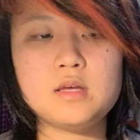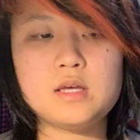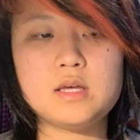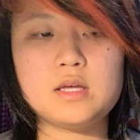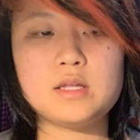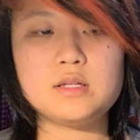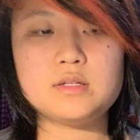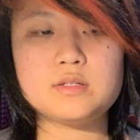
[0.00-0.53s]

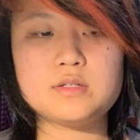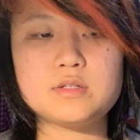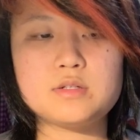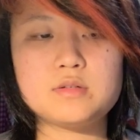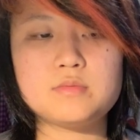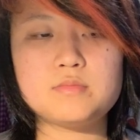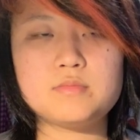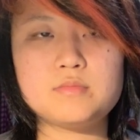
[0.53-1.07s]
and
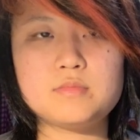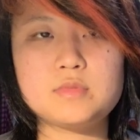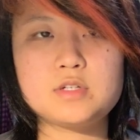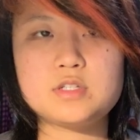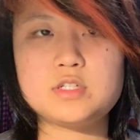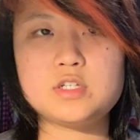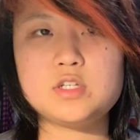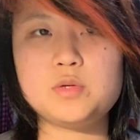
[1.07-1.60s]

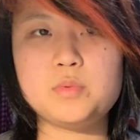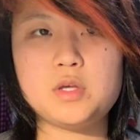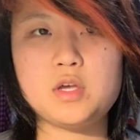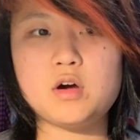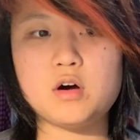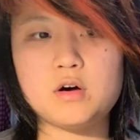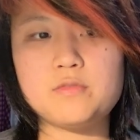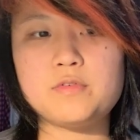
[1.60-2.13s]
continuing
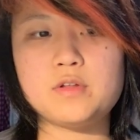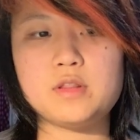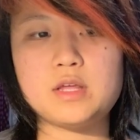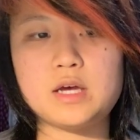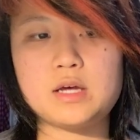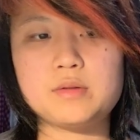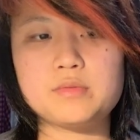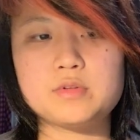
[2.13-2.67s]
off on
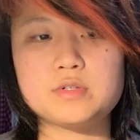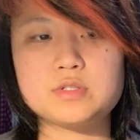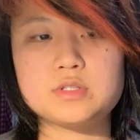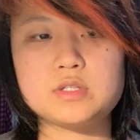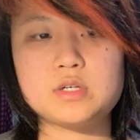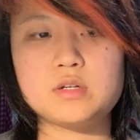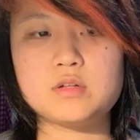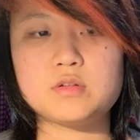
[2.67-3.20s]
that, there's
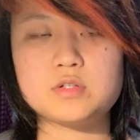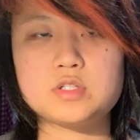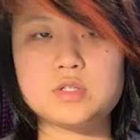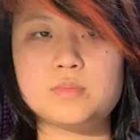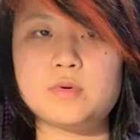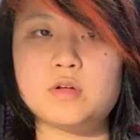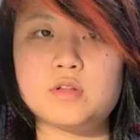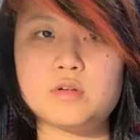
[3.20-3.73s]
another
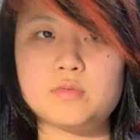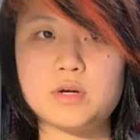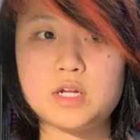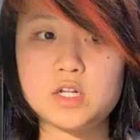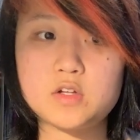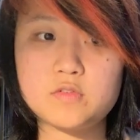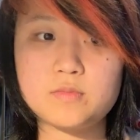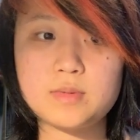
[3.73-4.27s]
symbol on the
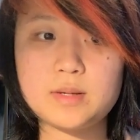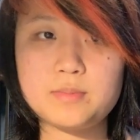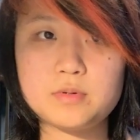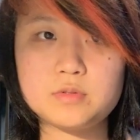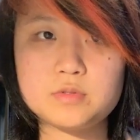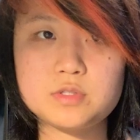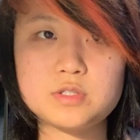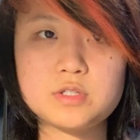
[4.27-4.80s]
right of my
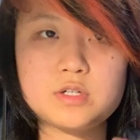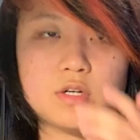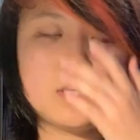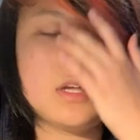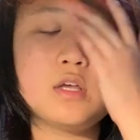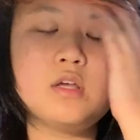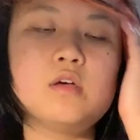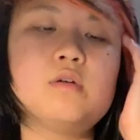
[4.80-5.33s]
poster,
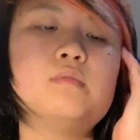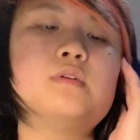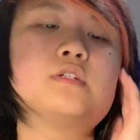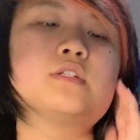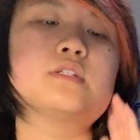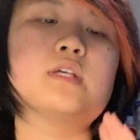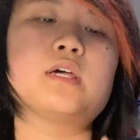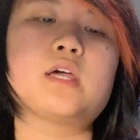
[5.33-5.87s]
which
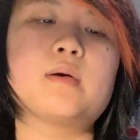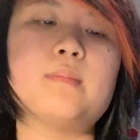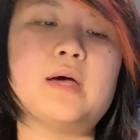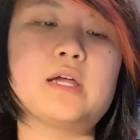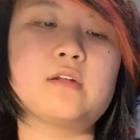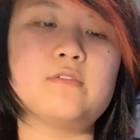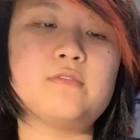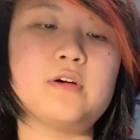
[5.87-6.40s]
is a
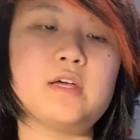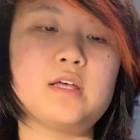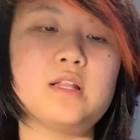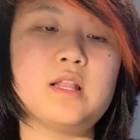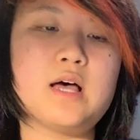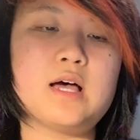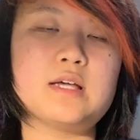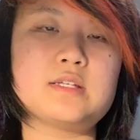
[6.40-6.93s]
magnifying
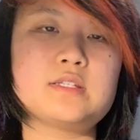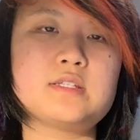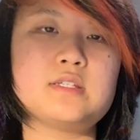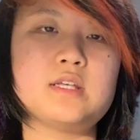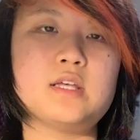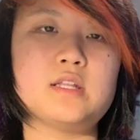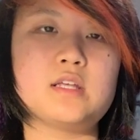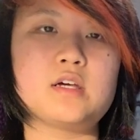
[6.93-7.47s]
glass
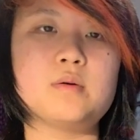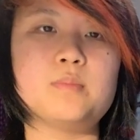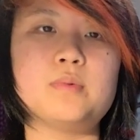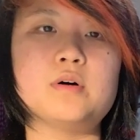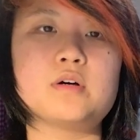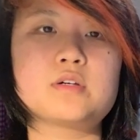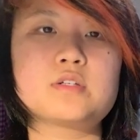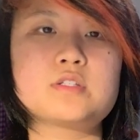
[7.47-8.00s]
and a
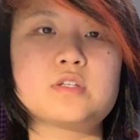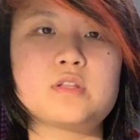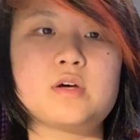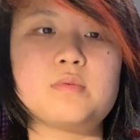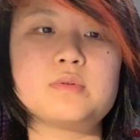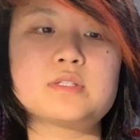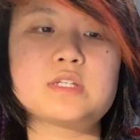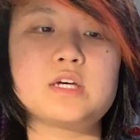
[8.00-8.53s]
book. So that
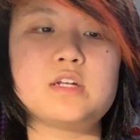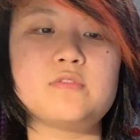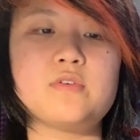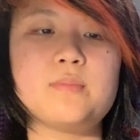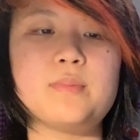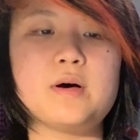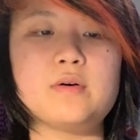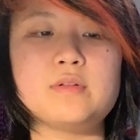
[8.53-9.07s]
one's kind of
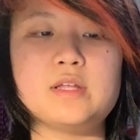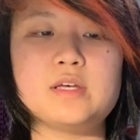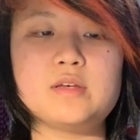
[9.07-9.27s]
about